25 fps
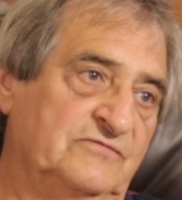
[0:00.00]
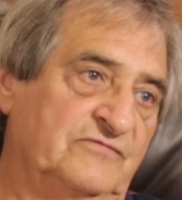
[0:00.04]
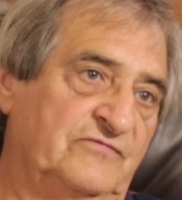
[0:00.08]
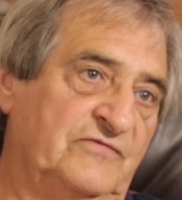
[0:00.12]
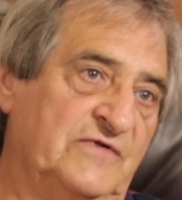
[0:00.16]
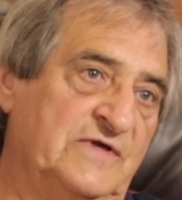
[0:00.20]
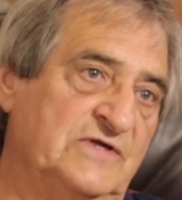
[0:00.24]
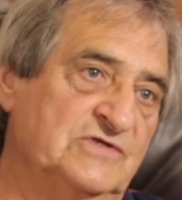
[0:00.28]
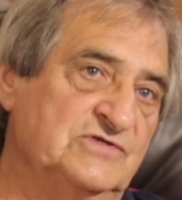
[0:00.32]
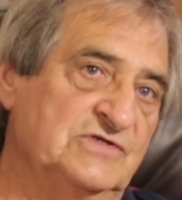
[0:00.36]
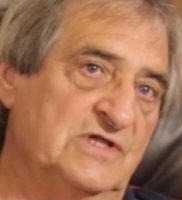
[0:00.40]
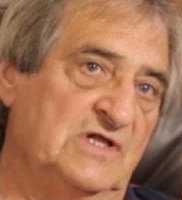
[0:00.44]

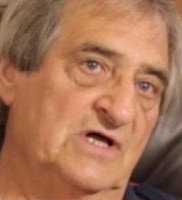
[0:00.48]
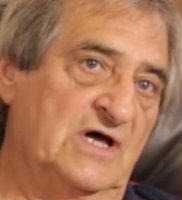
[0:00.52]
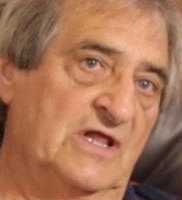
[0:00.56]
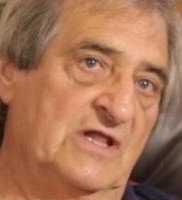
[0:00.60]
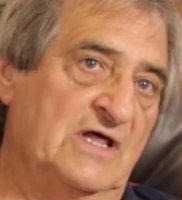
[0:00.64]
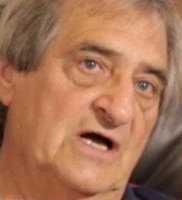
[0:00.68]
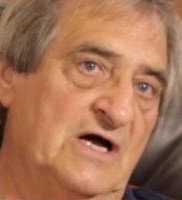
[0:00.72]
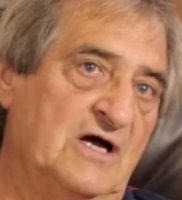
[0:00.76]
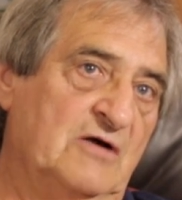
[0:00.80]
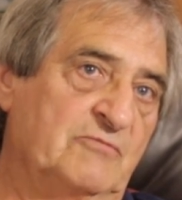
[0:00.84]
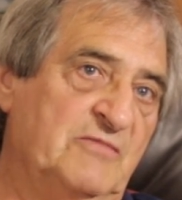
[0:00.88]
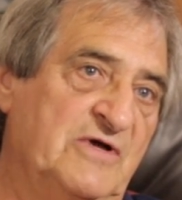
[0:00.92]
Things like
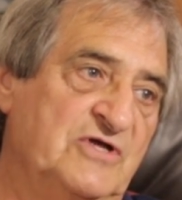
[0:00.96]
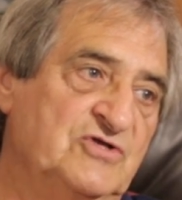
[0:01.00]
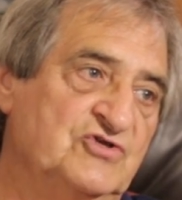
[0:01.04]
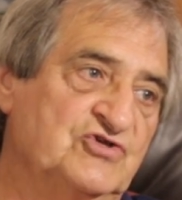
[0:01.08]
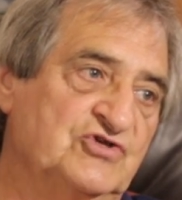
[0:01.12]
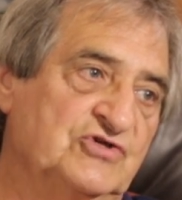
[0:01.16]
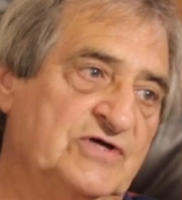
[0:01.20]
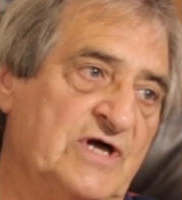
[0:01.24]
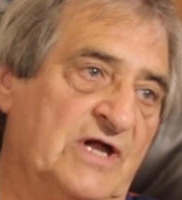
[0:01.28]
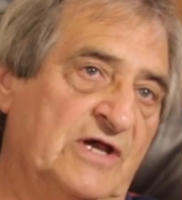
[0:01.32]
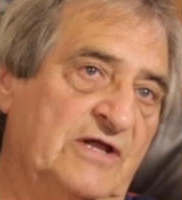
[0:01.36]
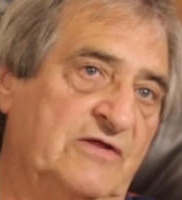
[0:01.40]
that. I mean,
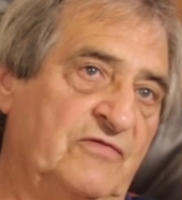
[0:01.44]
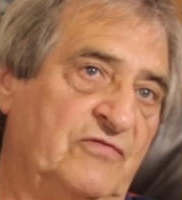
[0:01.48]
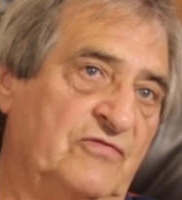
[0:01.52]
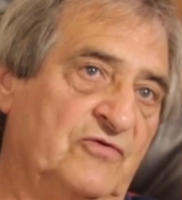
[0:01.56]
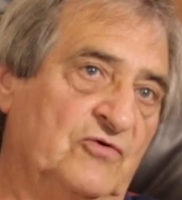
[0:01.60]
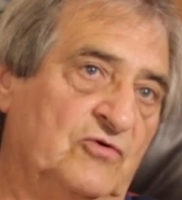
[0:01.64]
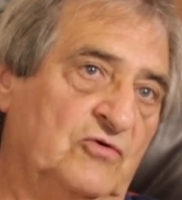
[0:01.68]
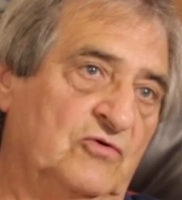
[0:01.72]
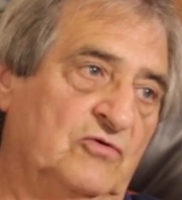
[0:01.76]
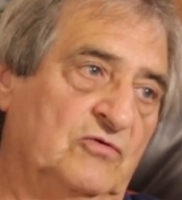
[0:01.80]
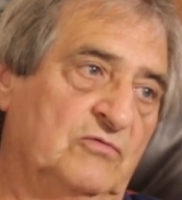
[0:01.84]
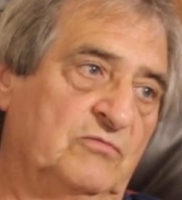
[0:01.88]

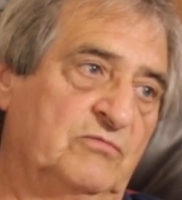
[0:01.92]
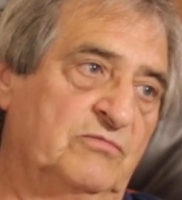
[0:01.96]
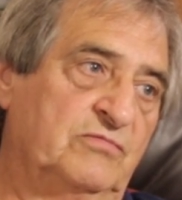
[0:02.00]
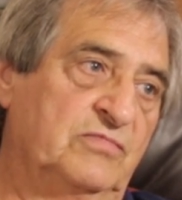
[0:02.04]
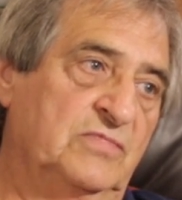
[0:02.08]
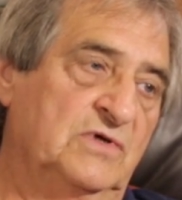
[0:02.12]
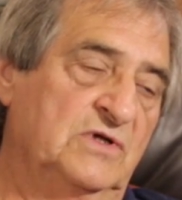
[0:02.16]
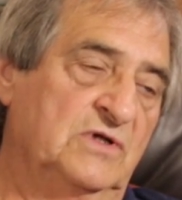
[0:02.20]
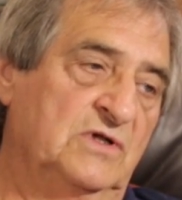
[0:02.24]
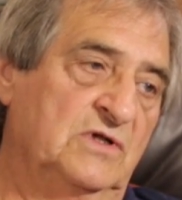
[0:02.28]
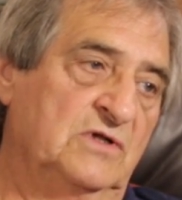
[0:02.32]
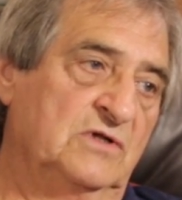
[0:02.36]
Skellingthorpe
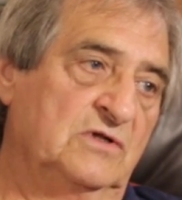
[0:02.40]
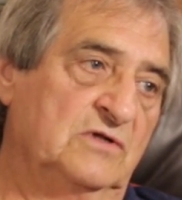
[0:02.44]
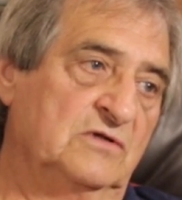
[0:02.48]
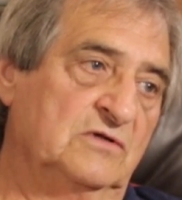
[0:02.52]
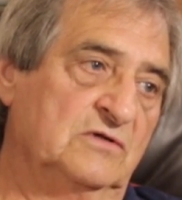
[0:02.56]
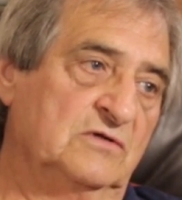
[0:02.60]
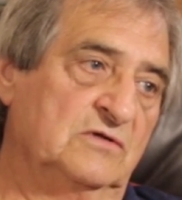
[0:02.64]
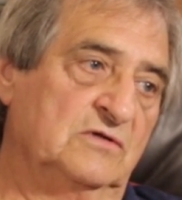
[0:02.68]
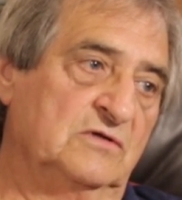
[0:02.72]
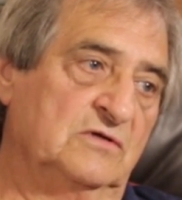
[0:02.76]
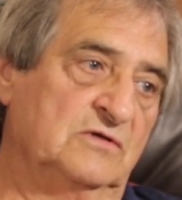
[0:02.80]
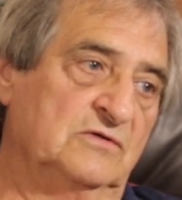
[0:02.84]

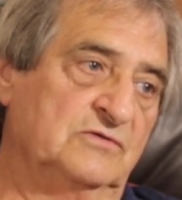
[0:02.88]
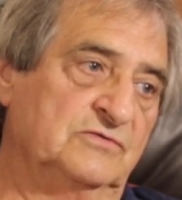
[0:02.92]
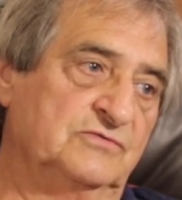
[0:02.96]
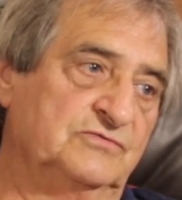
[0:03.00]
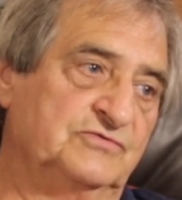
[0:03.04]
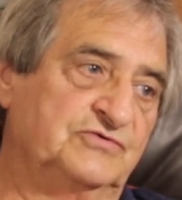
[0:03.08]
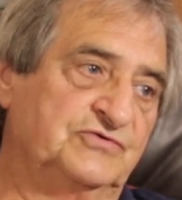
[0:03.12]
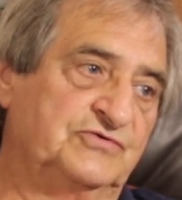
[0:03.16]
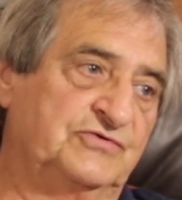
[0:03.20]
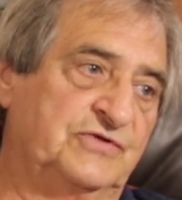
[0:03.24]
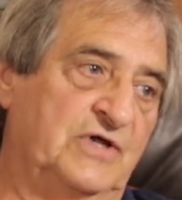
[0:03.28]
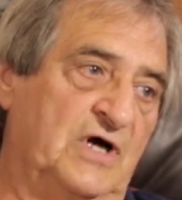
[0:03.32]

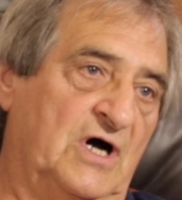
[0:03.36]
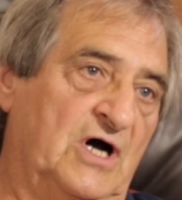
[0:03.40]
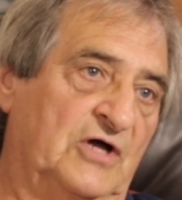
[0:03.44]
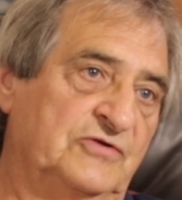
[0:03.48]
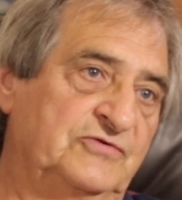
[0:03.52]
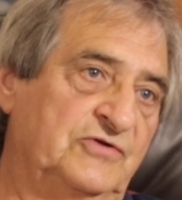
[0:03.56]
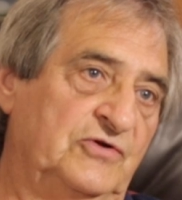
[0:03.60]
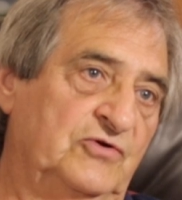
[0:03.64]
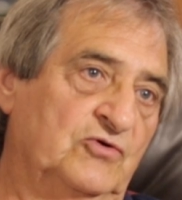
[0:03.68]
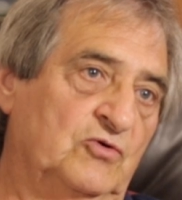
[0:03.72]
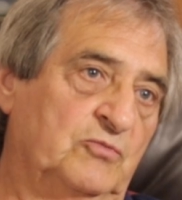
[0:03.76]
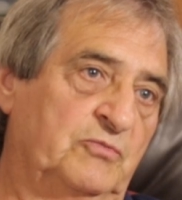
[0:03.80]

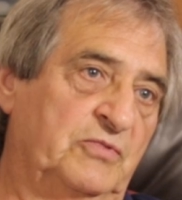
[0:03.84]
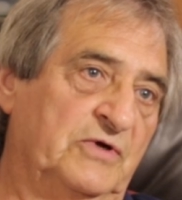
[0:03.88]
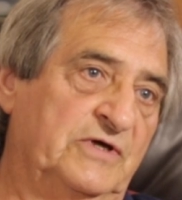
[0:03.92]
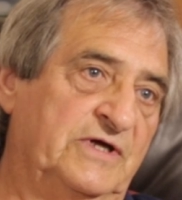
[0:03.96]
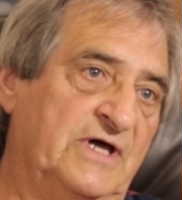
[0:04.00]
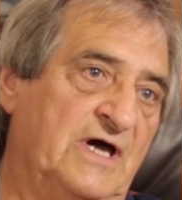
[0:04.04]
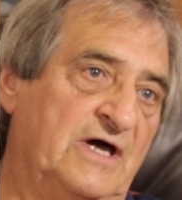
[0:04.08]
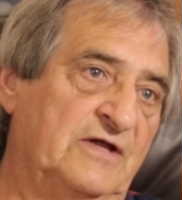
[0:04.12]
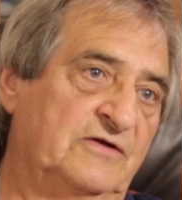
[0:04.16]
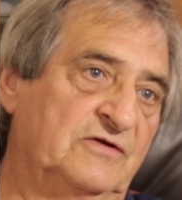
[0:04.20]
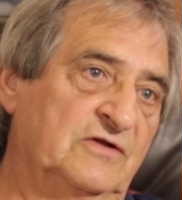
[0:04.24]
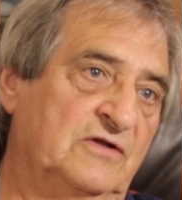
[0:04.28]
started up
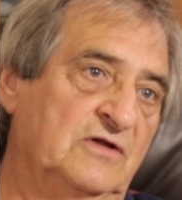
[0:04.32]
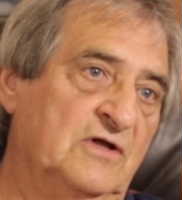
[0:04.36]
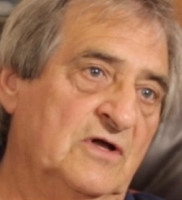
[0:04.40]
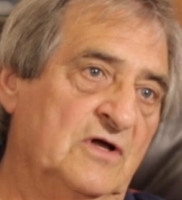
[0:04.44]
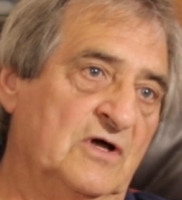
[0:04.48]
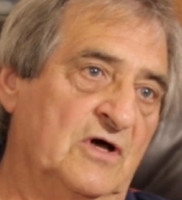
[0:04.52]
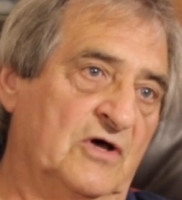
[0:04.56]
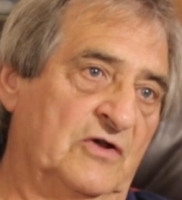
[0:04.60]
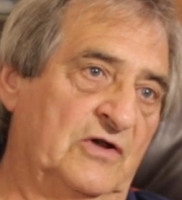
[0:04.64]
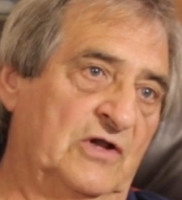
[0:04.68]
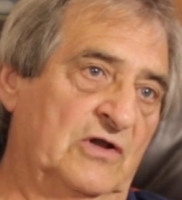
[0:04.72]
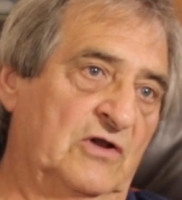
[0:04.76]
again,
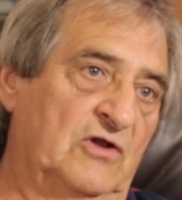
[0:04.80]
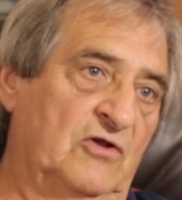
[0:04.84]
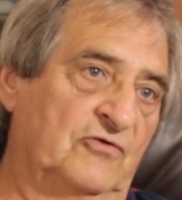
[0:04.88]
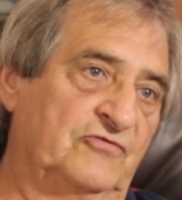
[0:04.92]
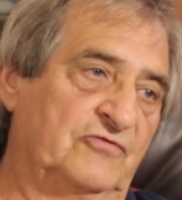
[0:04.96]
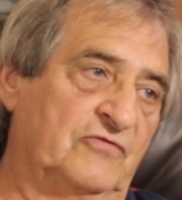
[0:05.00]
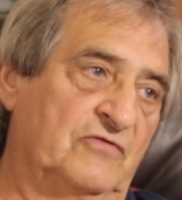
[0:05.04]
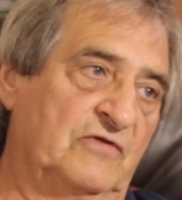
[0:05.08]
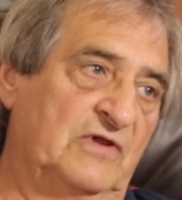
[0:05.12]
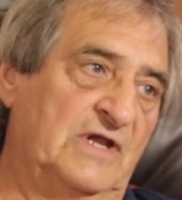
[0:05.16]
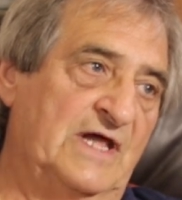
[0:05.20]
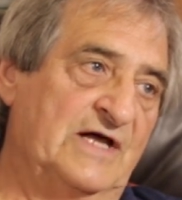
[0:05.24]
and a
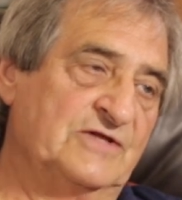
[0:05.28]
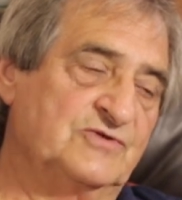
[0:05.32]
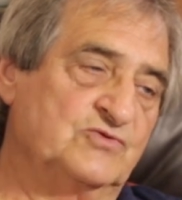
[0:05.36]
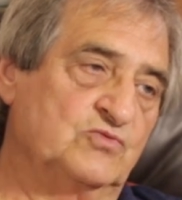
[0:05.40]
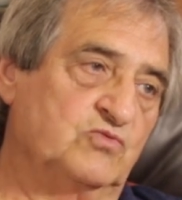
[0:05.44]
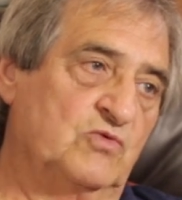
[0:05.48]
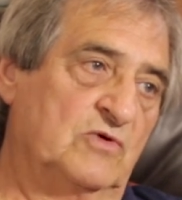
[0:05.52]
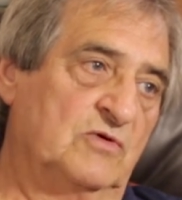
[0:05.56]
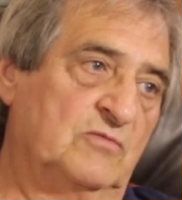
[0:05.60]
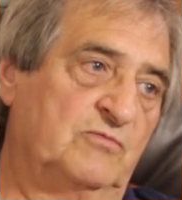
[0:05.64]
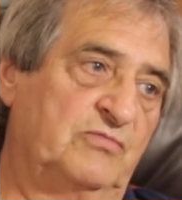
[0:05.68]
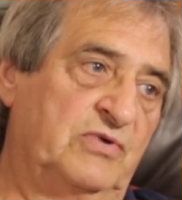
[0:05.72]
lot of the
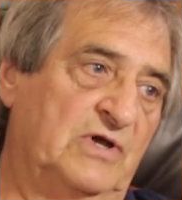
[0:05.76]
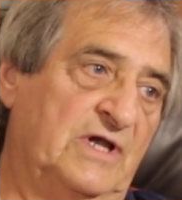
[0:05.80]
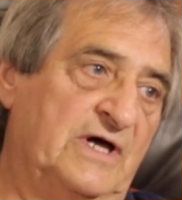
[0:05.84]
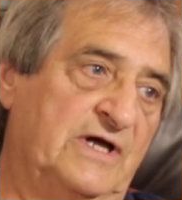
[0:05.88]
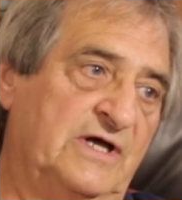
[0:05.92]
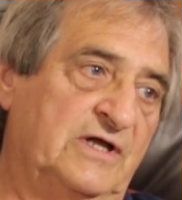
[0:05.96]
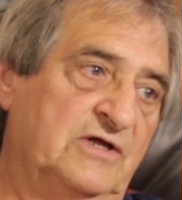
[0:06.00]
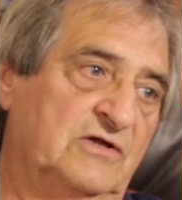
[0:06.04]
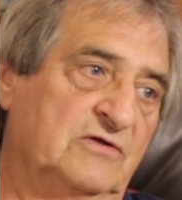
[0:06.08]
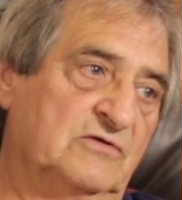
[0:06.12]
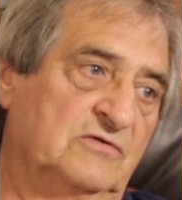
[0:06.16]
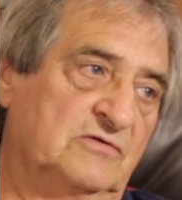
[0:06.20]
lads what
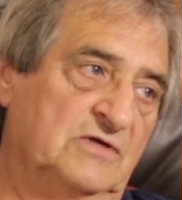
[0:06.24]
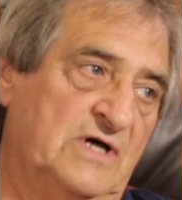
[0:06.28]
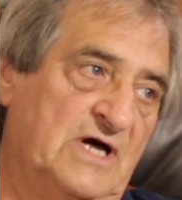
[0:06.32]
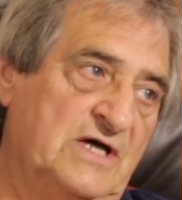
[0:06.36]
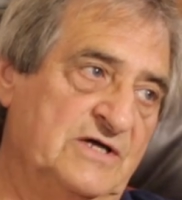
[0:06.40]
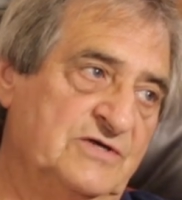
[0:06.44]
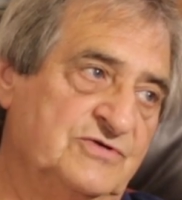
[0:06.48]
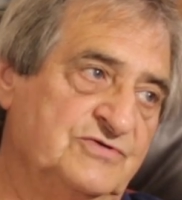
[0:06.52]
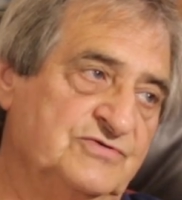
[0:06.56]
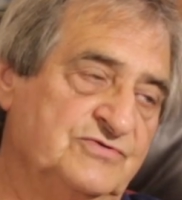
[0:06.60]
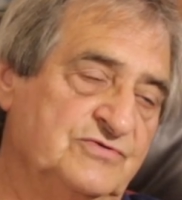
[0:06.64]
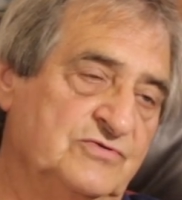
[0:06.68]
played at
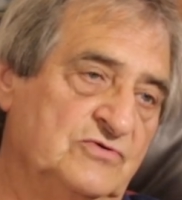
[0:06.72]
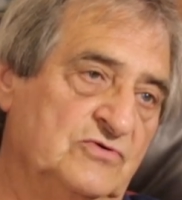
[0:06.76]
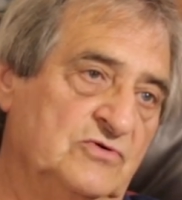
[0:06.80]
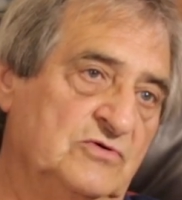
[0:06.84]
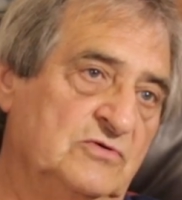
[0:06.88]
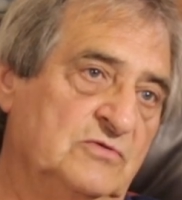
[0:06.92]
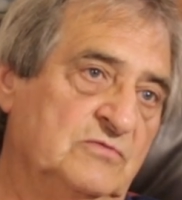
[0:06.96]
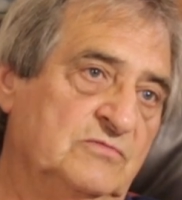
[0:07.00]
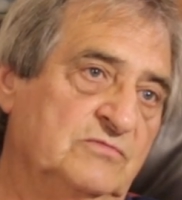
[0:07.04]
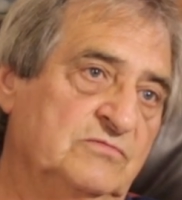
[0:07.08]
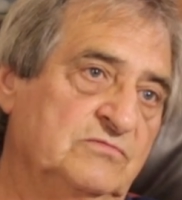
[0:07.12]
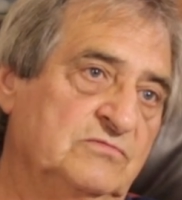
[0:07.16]

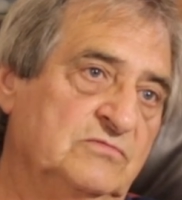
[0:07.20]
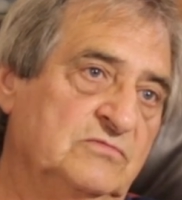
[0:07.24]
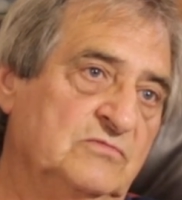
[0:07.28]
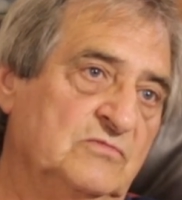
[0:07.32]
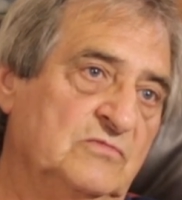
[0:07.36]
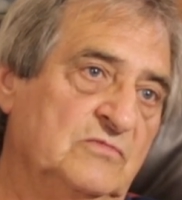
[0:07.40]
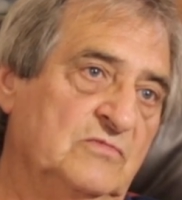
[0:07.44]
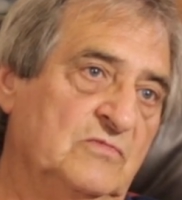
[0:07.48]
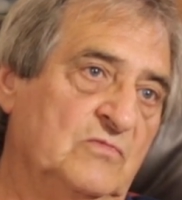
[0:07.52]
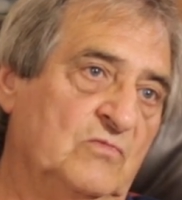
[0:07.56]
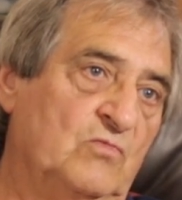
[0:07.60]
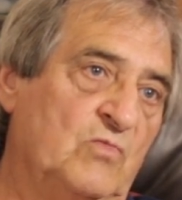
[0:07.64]
Aisthorpe
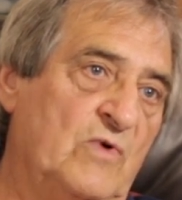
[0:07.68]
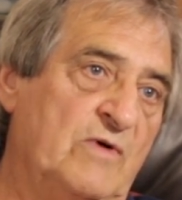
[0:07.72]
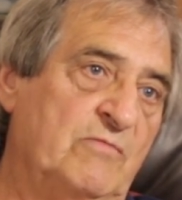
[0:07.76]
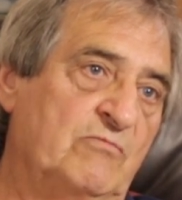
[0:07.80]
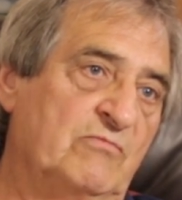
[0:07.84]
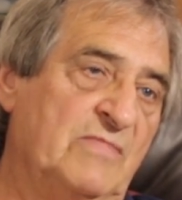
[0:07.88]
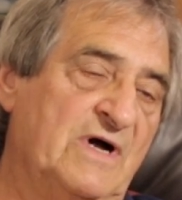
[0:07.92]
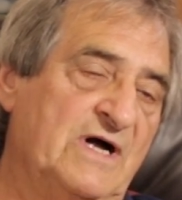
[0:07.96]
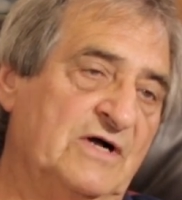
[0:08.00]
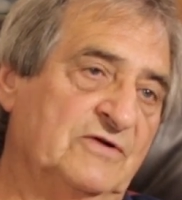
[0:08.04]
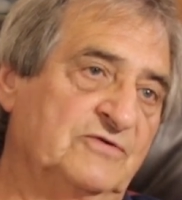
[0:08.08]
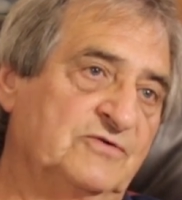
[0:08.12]

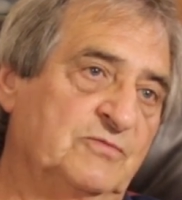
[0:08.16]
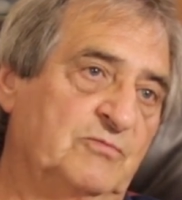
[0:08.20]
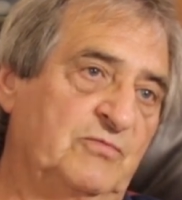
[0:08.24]
went back